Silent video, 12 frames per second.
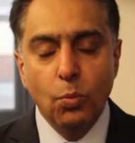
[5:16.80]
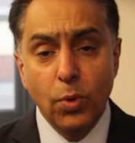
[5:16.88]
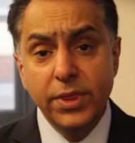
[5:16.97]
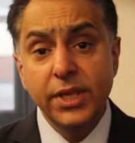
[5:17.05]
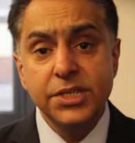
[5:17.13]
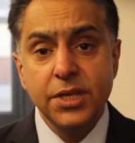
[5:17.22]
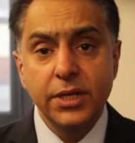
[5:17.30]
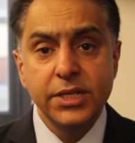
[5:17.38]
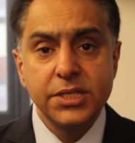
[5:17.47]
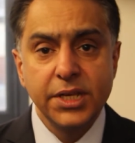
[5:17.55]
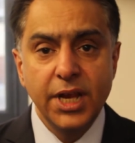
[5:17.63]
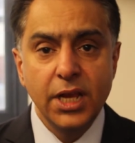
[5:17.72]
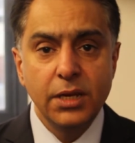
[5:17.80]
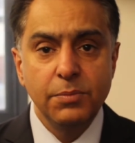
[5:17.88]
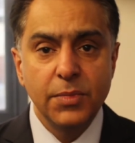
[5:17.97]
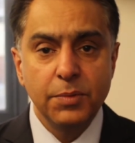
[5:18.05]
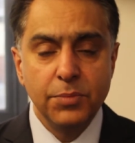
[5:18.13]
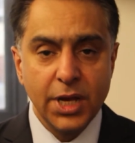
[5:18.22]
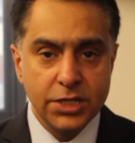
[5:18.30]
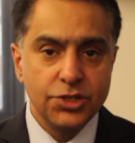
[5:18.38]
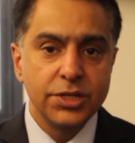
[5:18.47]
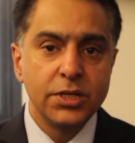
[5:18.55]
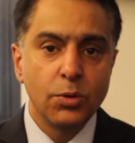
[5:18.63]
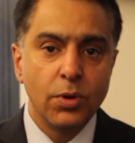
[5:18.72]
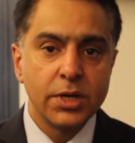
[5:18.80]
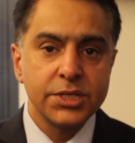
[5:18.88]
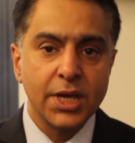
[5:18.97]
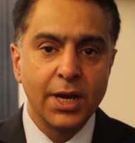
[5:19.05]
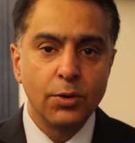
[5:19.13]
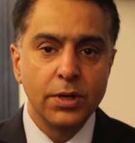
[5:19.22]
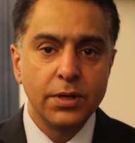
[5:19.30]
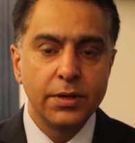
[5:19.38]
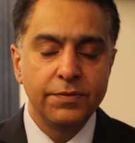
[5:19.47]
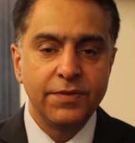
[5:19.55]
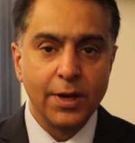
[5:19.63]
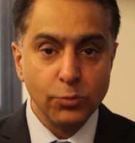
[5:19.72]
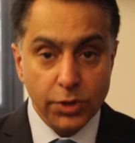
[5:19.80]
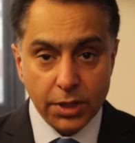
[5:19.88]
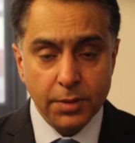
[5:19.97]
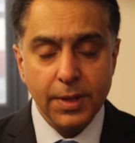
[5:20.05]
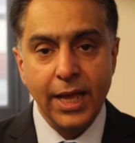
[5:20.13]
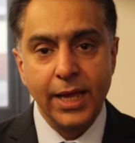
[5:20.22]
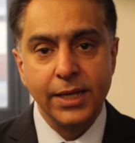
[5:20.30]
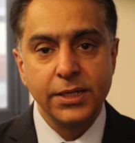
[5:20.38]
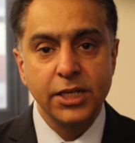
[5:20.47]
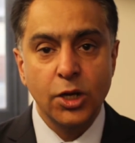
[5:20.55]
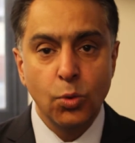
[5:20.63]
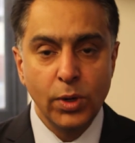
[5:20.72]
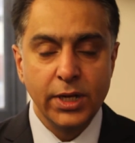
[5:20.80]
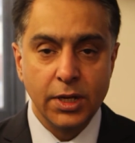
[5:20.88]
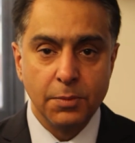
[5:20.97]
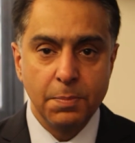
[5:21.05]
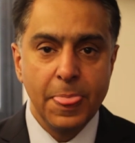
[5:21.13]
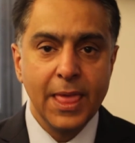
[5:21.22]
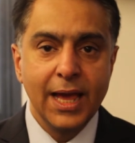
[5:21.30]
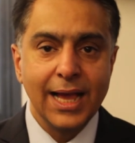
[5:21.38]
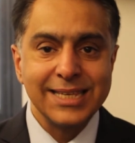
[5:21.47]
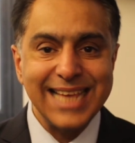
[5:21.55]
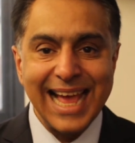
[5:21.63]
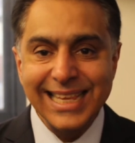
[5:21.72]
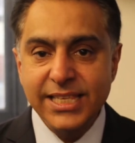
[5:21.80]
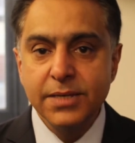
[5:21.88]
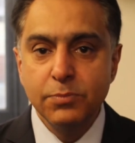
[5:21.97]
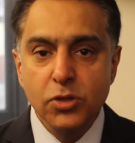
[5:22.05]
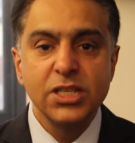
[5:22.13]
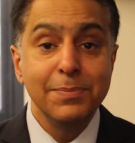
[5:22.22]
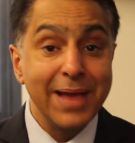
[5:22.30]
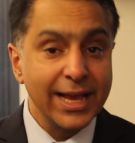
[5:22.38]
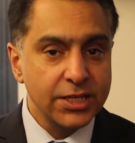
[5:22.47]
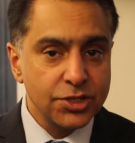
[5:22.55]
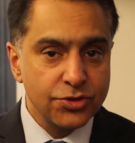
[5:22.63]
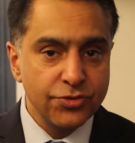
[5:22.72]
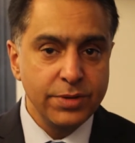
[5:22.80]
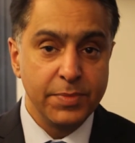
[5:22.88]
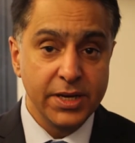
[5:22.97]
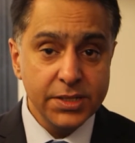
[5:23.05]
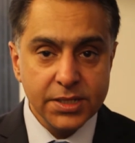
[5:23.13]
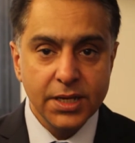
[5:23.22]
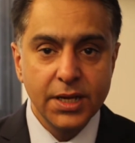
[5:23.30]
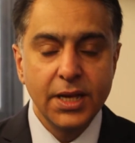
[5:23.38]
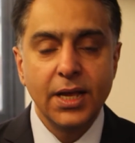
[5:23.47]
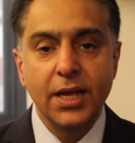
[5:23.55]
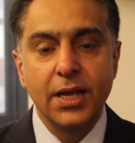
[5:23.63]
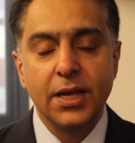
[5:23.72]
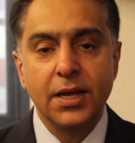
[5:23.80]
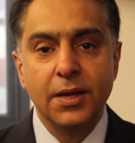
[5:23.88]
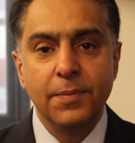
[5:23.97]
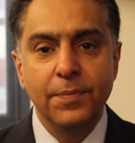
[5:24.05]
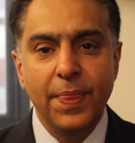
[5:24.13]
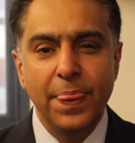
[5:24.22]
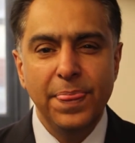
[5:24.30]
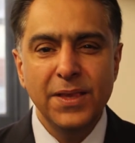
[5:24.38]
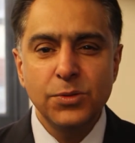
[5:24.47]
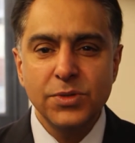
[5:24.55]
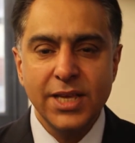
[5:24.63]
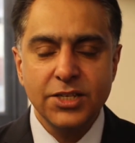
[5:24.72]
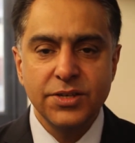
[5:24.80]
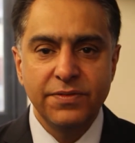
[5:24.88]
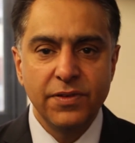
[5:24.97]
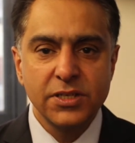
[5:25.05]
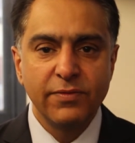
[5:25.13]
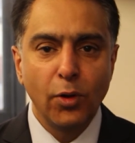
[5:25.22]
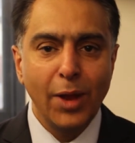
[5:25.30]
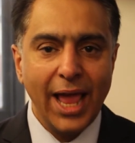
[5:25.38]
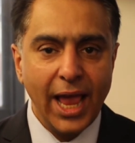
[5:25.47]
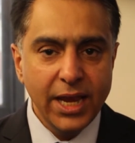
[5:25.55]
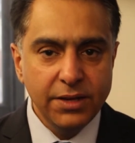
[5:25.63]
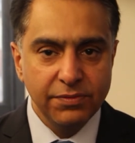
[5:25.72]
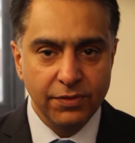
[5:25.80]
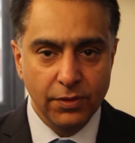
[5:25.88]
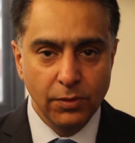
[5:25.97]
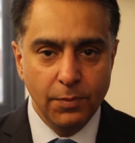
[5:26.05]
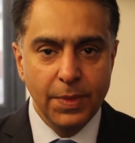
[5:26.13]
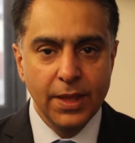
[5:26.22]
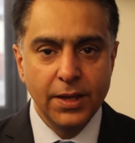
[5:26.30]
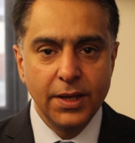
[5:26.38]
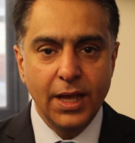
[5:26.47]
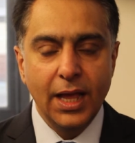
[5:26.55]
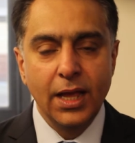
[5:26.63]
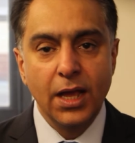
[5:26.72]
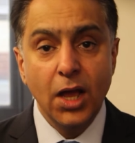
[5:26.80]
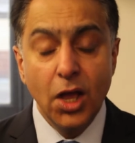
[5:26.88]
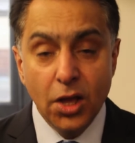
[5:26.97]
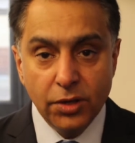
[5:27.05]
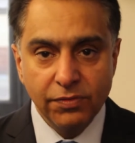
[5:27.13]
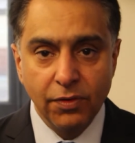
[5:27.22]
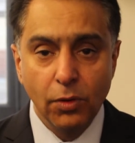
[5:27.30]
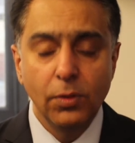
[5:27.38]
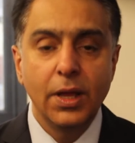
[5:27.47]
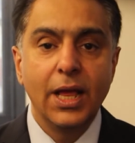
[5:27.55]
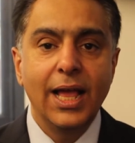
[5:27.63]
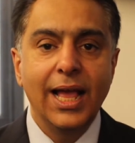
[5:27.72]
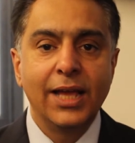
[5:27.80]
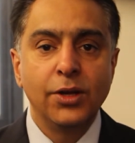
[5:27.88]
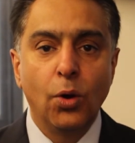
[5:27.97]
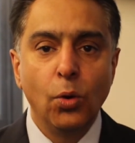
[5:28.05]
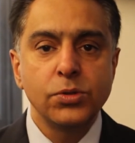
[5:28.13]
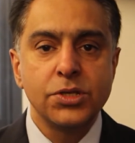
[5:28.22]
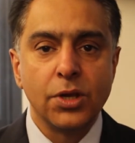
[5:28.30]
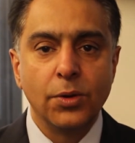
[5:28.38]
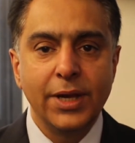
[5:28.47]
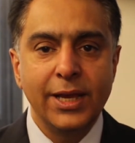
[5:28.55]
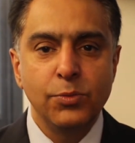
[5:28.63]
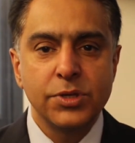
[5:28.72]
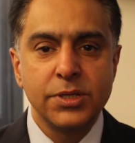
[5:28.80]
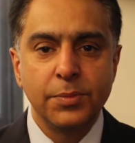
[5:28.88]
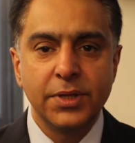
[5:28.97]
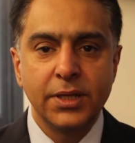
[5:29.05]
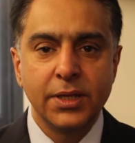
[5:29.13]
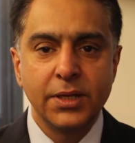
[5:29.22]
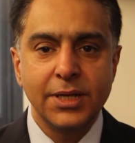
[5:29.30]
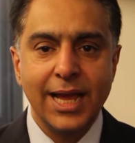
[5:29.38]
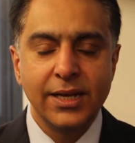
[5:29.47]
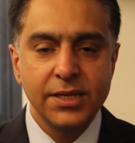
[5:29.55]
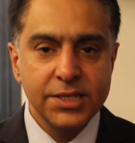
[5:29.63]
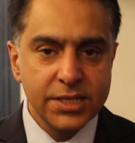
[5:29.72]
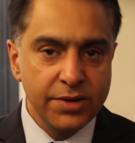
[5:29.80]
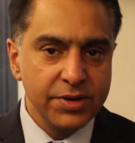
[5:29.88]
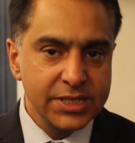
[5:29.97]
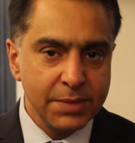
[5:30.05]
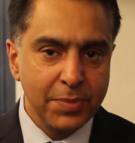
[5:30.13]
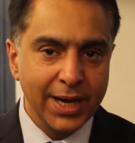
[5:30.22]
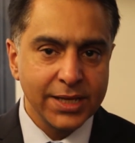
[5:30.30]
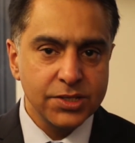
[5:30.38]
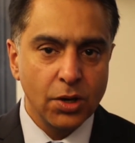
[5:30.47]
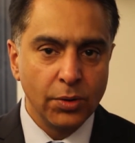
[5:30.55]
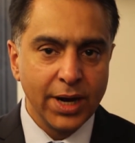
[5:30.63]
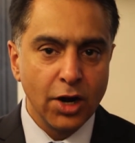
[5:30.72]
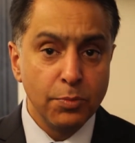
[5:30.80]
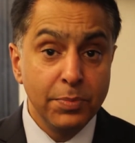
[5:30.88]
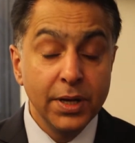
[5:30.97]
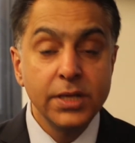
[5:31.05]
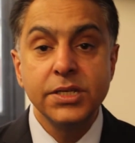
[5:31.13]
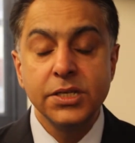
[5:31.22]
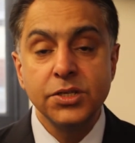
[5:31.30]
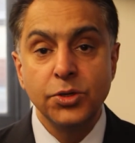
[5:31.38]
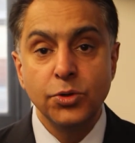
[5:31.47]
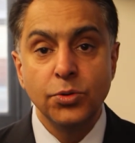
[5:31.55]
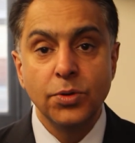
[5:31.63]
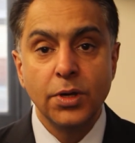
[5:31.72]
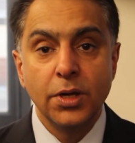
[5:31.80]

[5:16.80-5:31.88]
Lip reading: When they decided to name Majid Nawaz, our founder, and Quilliam as anti-Muslim extremists, this was actually, first of all, hateful, hurtful, and also it was something that had a serious impact on our ability to do